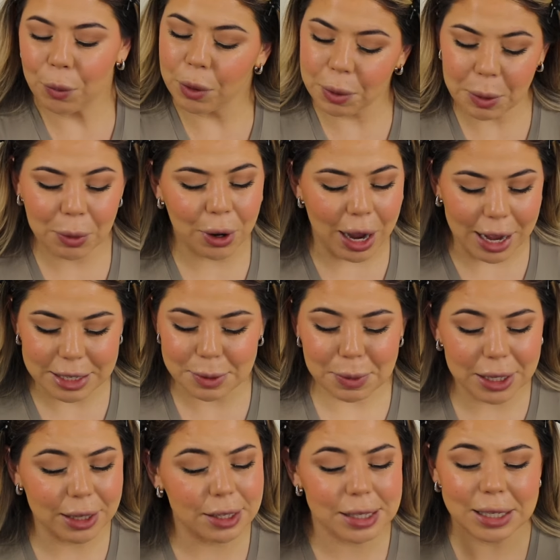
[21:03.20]
when people ask
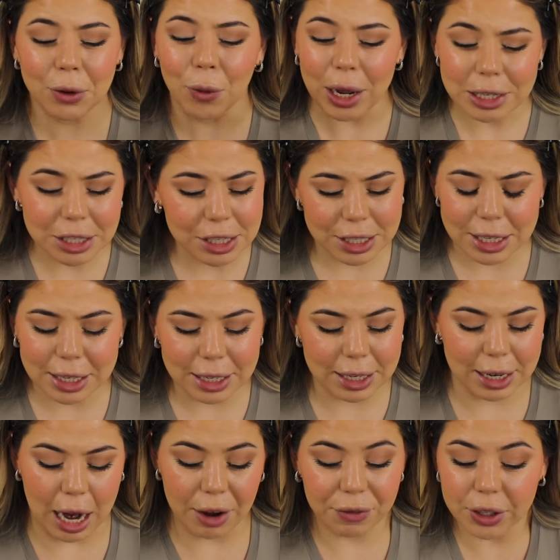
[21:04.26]
me this
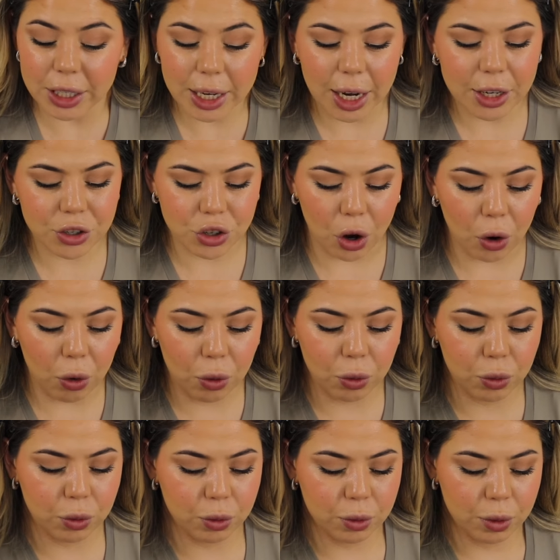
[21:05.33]
question. I feel like I
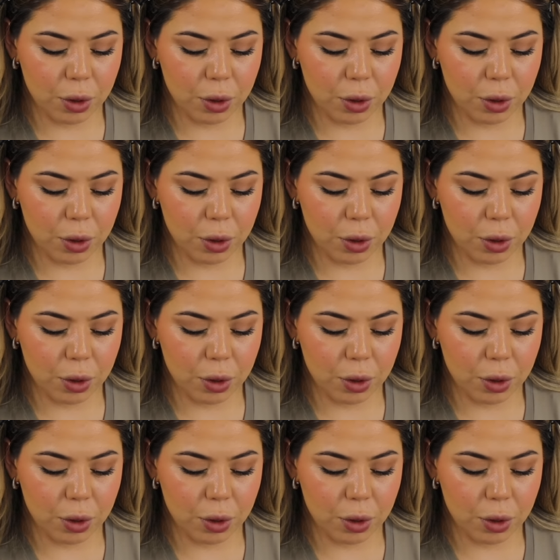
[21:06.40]
don't,